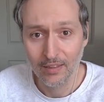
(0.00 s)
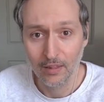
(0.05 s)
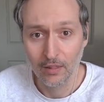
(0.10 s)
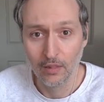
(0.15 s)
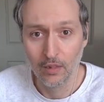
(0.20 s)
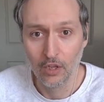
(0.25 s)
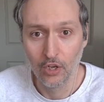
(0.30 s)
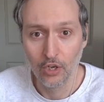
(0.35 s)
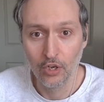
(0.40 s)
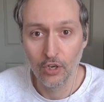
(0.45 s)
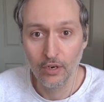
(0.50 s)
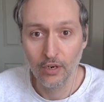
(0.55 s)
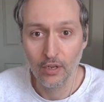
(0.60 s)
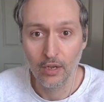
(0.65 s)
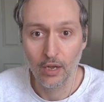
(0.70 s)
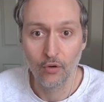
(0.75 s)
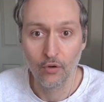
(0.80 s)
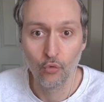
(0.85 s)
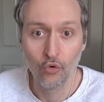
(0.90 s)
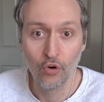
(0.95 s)
learn
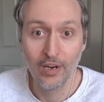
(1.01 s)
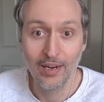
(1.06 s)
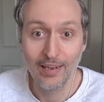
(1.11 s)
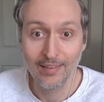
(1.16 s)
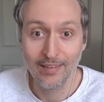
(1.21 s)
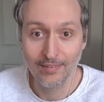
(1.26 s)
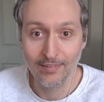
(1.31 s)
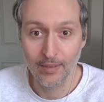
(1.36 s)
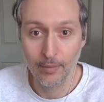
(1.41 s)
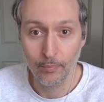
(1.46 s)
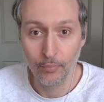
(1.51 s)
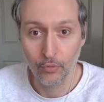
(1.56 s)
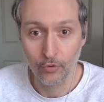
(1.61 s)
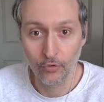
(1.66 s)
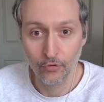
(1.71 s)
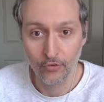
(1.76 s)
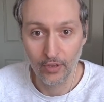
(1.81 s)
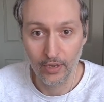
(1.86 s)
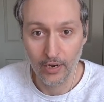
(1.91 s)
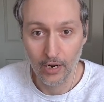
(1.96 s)
a really simple
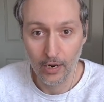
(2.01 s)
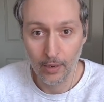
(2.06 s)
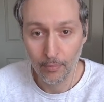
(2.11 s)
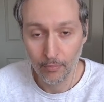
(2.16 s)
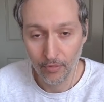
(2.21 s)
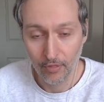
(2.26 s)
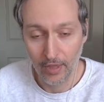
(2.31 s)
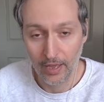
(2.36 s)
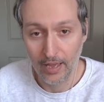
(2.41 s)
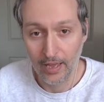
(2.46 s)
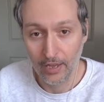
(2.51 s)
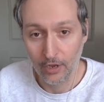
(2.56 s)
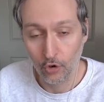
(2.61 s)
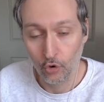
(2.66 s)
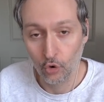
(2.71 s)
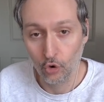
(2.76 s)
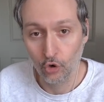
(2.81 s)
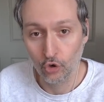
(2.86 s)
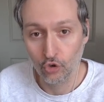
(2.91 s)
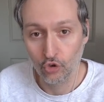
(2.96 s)
setup that
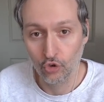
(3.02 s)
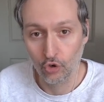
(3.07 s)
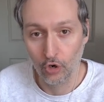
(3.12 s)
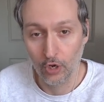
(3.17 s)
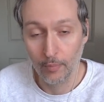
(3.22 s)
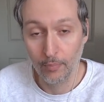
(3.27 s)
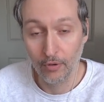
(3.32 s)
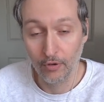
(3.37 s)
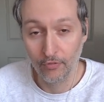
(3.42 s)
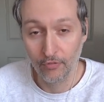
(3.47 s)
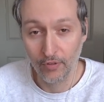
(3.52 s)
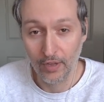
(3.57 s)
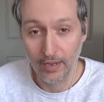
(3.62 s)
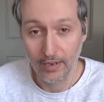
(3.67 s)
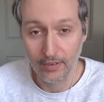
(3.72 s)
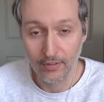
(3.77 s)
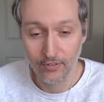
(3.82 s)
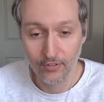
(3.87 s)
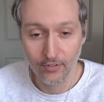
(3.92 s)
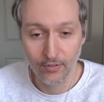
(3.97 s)
Korchnoi
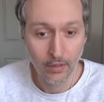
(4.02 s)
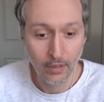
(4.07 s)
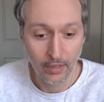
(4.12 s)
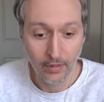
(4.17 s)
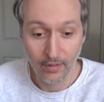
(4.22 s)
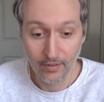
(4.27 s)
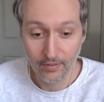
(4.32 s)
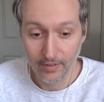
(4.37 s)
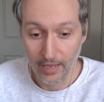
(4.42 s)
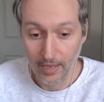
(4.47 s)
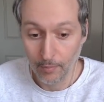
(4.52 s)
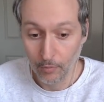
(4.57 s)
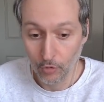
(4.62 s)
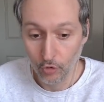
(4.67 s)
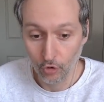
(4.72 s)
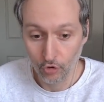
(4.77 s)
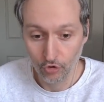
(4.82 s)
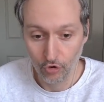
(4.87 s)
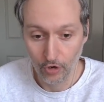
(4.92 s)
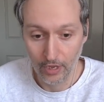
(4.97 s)
perfects. In this game,
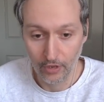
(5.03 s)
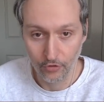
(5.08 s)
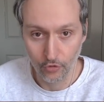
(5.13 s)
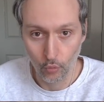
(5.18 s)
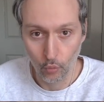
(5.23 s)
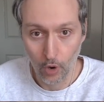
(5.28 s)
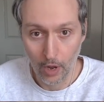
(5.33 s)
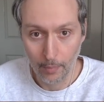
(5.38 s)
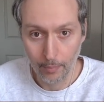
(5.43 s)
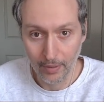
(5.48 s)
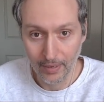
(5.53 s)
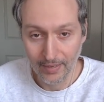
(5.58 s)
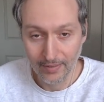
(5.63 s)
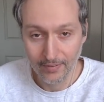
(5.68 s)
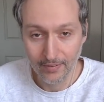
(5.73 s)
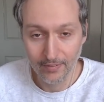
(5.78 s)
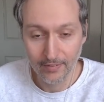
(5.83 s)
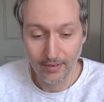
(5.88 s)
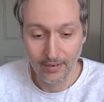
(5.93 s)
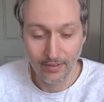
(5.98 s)
Korchnoi has the white
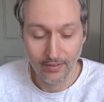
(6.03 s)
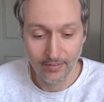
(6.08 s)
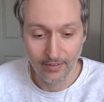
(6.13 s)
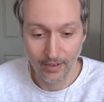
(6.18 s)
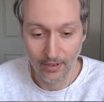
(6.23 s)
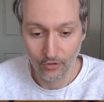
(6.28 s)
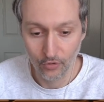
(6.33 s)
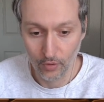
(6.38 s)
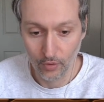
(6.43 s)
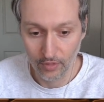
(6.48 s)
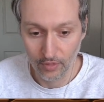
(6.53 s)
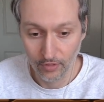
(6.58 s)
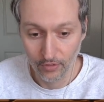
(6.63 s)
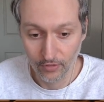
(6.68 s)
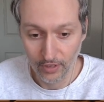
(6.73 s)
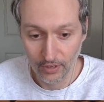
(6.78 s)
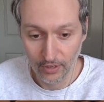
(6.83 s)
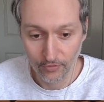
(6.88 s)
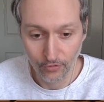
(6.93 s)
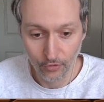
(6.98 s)
pieces and he starts with
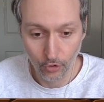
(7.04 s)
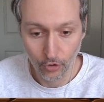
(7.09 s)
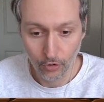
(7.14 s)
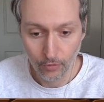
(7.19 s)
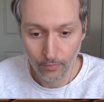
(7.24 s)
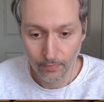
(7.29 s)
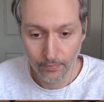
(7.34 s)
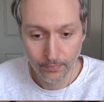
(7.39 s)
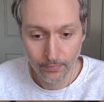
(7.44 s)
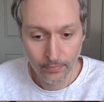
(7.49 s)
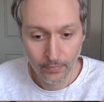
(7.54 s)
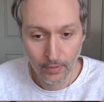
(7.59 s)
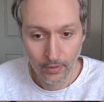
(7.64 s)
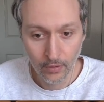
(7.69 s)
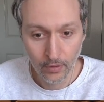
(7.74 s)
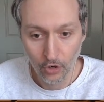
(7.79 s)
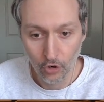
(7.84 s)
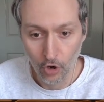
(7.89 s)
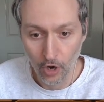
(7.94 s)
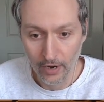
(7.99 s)
d4,
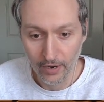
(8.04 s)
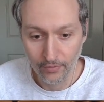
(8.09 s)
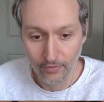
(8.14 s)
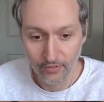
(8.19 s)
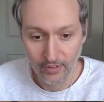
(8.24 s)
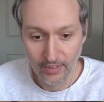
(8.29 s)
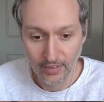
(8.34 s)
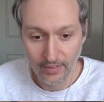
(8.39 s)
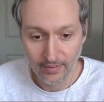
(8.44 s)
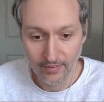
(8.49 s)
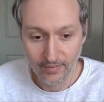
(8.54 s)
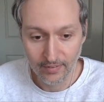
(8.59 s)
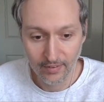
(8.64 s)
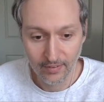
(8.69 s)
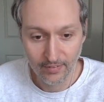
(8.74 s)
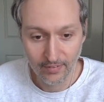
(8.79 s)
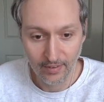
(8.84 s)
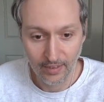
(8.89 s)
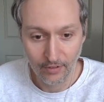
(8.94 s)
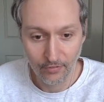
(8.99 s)
knight f6,
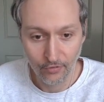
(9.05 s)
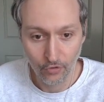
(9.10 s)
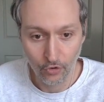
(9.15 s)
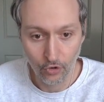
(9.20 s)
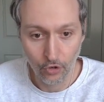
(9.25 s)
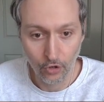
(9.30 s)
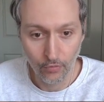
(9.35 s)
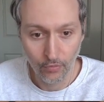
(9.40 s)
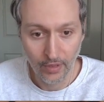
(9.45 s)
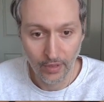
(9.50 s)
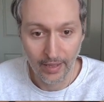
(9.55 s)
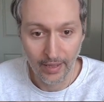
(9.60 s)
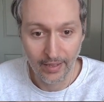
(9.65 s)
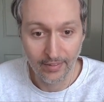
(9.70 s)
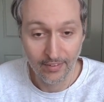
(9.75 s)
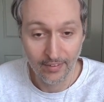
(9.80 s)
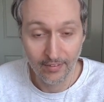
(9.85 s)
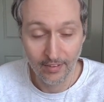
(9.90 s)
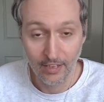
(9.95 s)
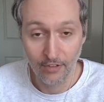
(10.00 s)
c4, and
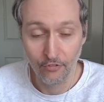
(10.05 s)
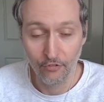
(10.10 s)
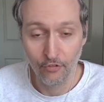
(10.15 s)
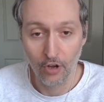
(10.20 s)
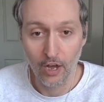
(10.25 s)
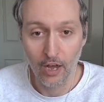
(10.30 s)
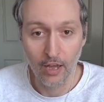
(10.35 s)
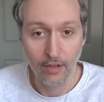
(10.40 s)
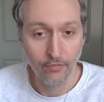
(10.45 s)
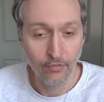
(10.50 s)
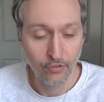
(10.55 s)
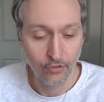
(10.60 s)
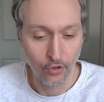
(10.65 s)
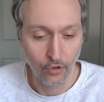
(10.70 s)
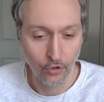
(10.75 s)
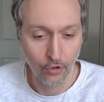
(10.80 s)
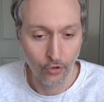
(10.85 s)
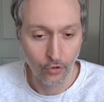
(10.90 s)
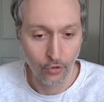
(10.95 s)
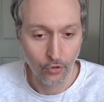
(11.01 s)
c5.
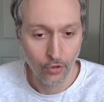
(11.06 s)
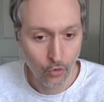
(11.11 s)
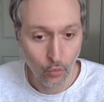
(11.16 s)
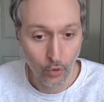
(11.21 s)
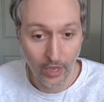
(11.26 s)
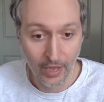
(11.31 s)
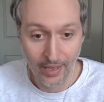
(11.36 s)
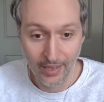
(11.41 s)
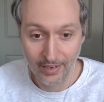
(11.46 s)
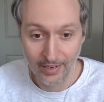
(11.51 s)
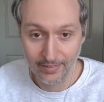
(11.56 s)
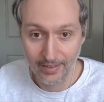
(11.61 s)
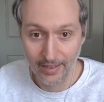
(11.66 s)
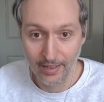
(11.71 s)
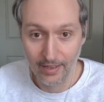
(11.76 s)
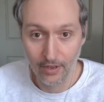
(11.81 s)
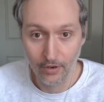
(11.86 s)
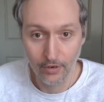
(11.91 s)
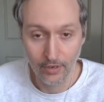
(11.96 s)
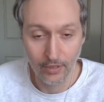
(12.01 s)
So we are heading
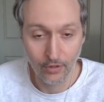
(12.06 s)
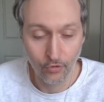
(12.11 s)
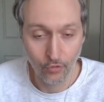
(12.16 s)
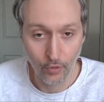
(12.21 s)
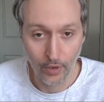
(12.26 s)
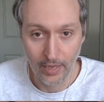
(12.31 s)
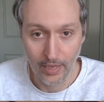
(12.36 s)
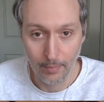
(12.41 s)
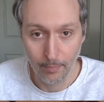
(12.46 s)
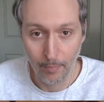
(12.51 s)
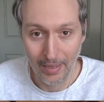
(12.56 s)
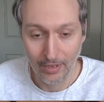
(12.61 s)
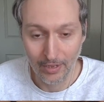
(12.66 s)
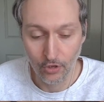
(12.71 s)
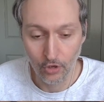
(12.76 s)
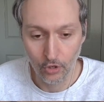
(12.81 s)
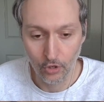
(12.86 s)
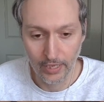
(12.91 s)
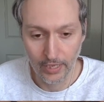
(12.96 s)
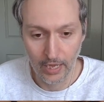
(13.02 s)
down into a
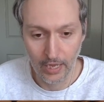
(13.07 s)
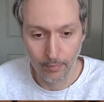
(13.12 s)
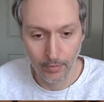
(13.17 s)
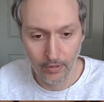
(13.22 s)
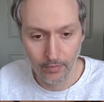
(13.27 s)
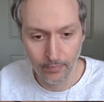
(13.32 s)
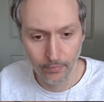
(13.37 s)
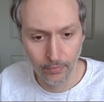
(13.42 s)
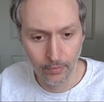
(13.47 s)
Benko Gambit.